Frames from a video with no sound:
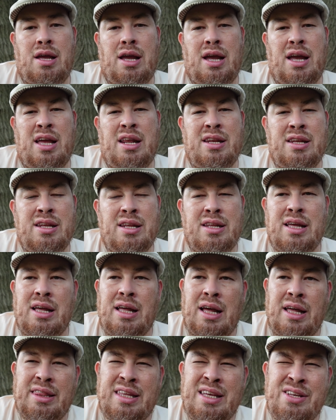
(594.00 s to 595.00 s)
And
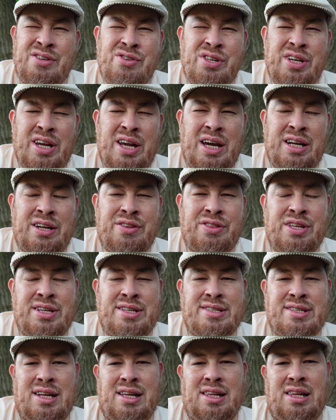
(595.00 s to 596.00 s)
these are the kind of
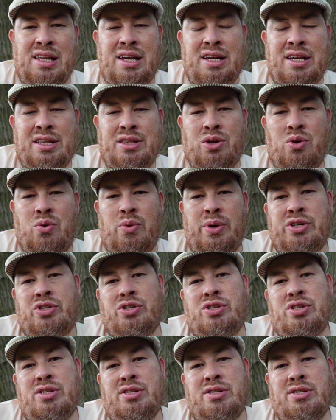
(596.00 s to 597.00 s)
things that I like, the
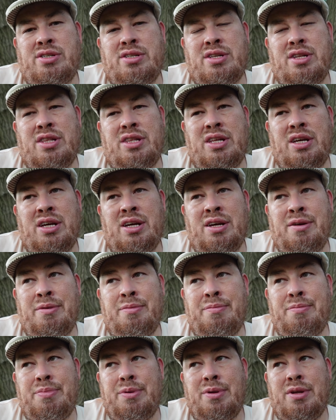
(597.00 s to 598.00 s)
questions, the,